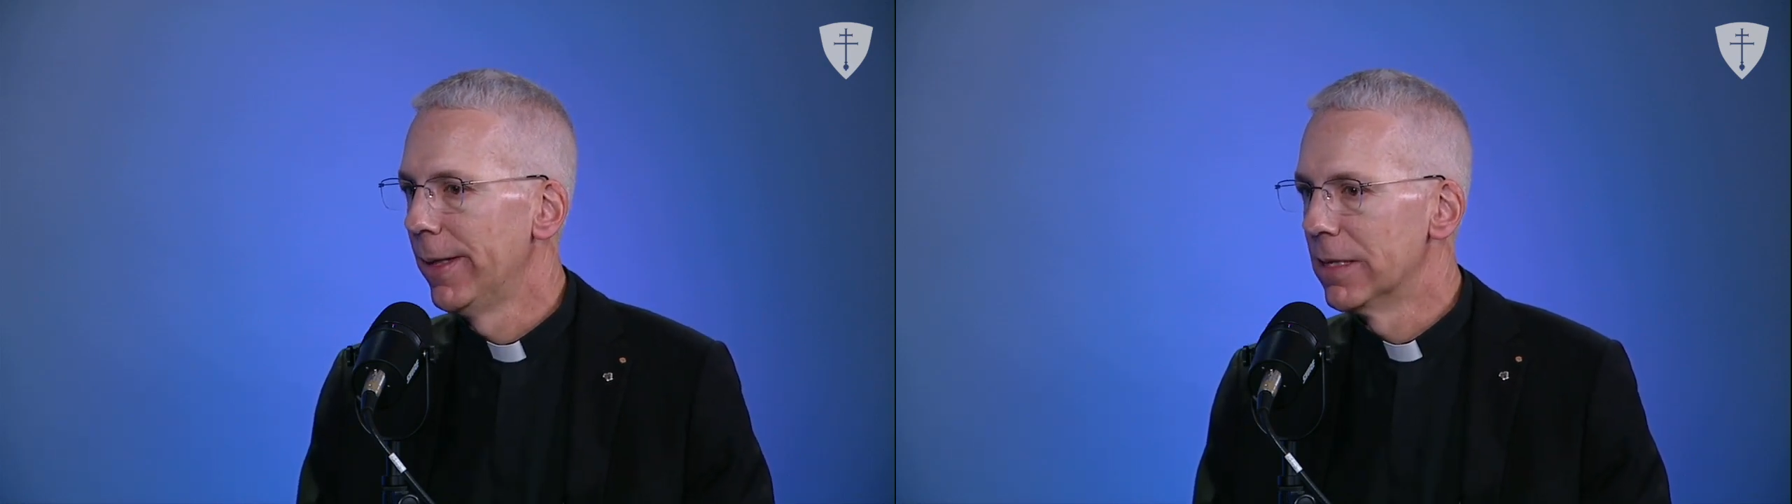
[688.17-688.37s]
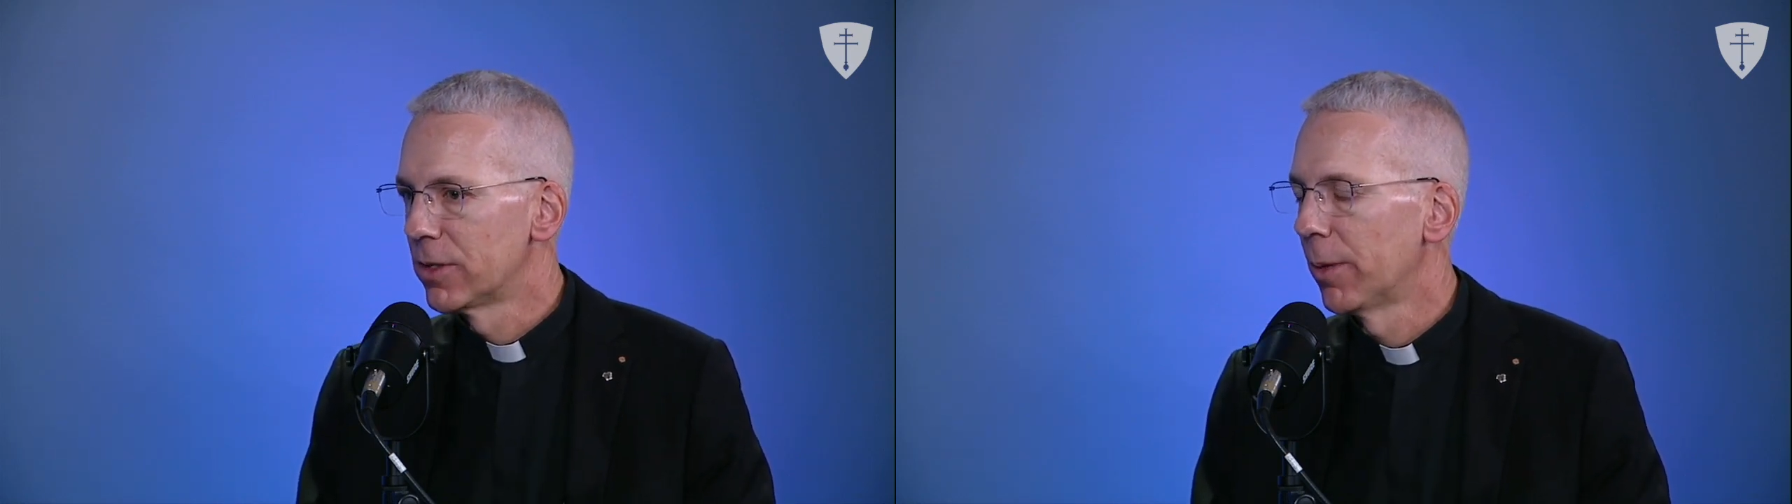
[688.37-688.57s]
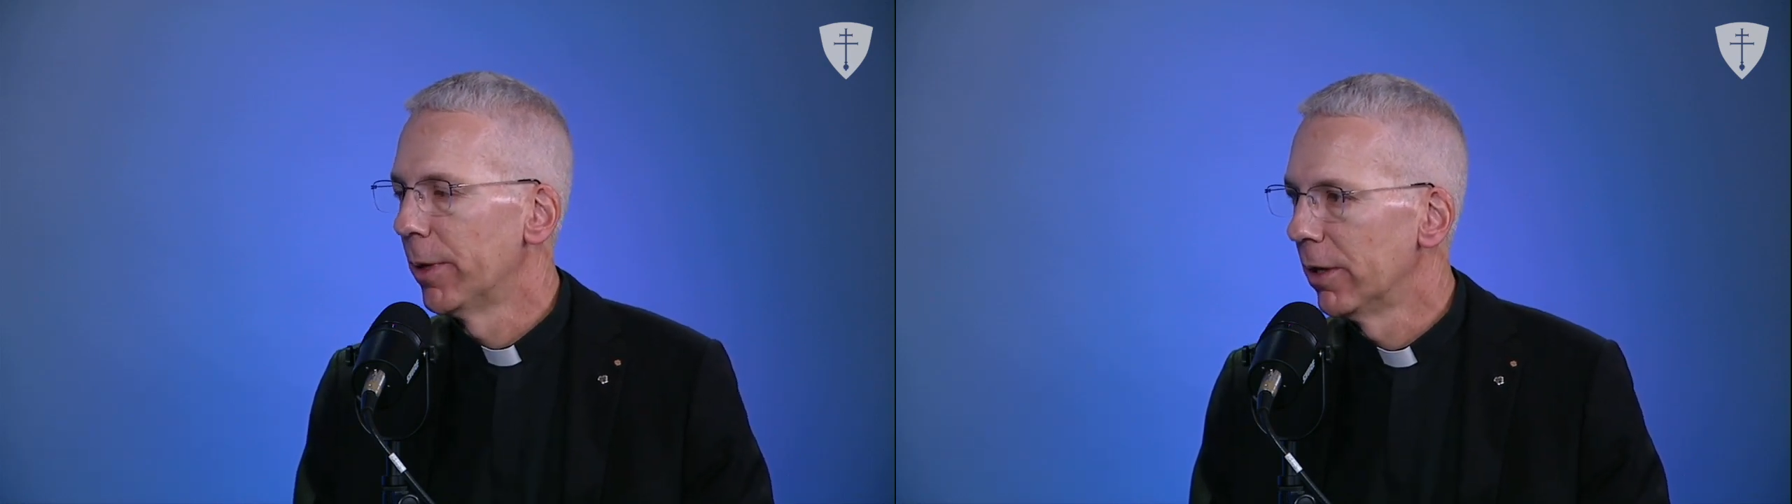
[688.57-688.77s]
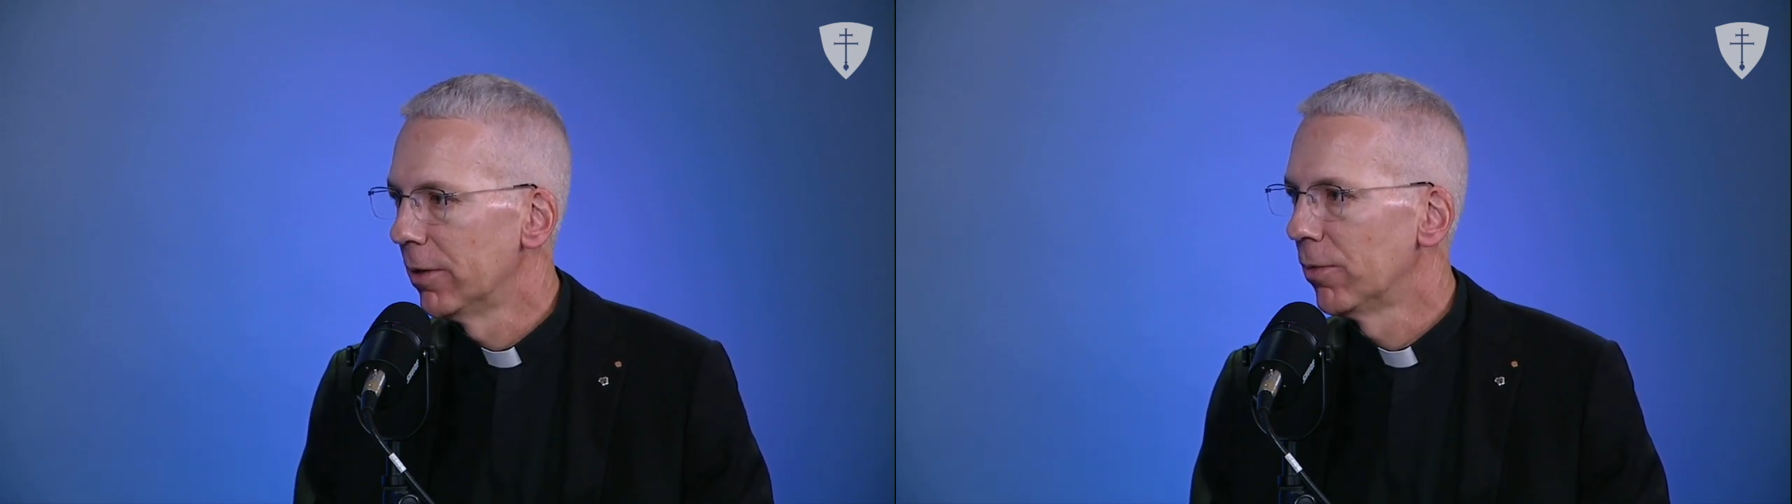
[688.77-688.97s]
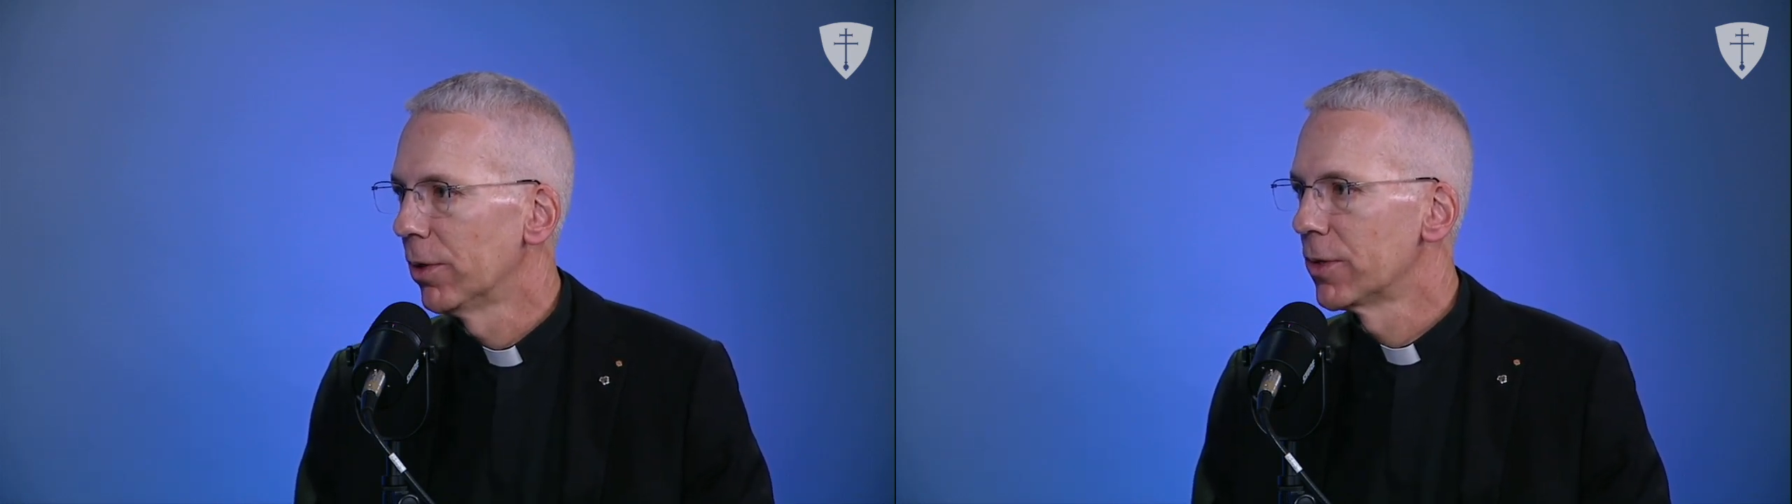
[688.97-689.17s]
in the
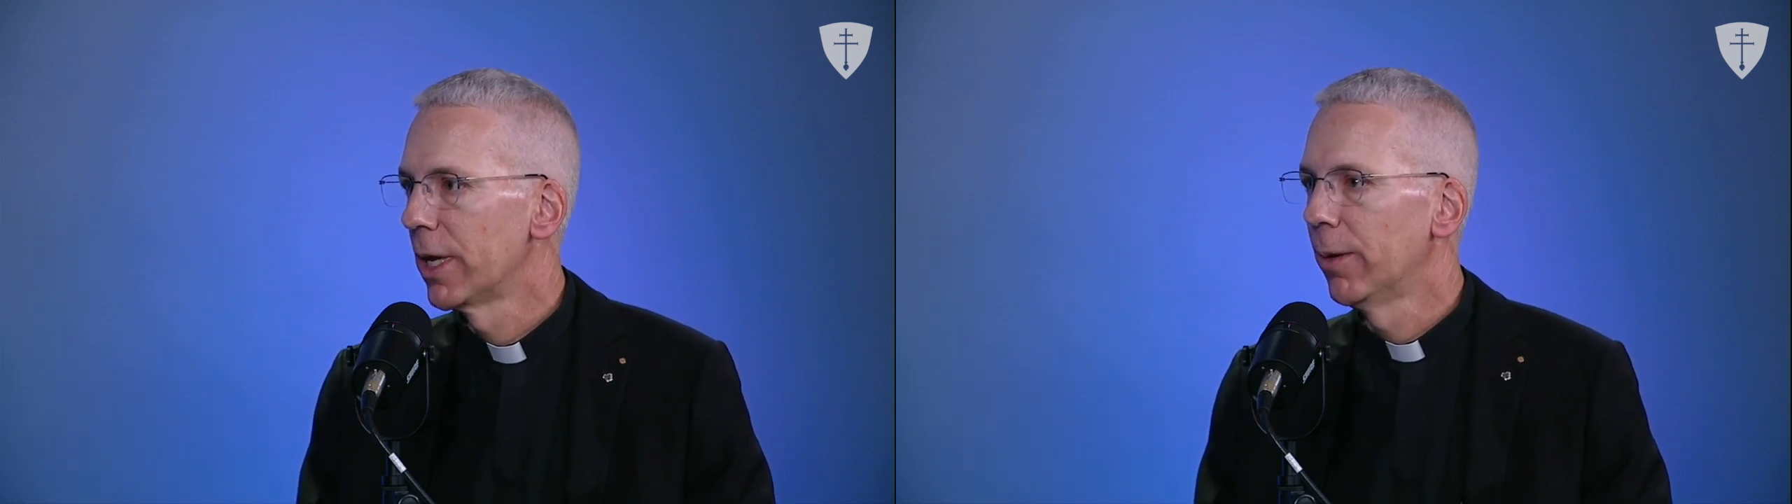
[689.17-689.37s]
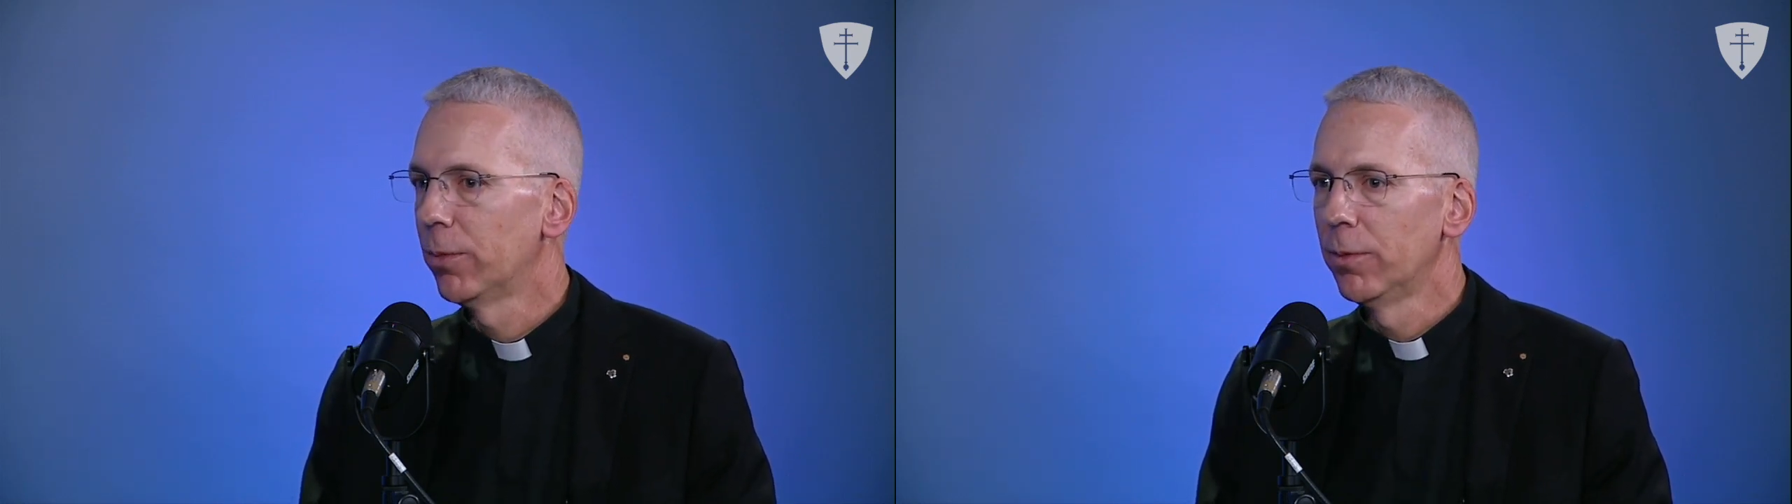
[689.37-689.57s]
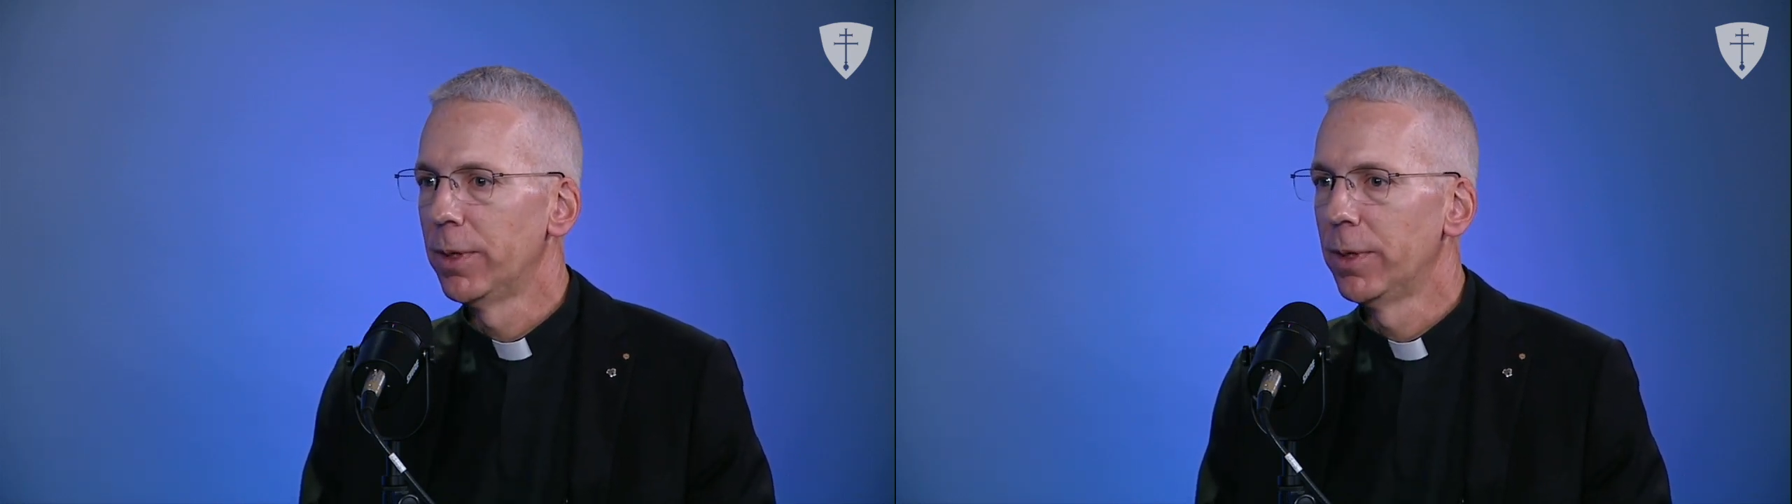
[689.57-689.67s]
seminary, for example,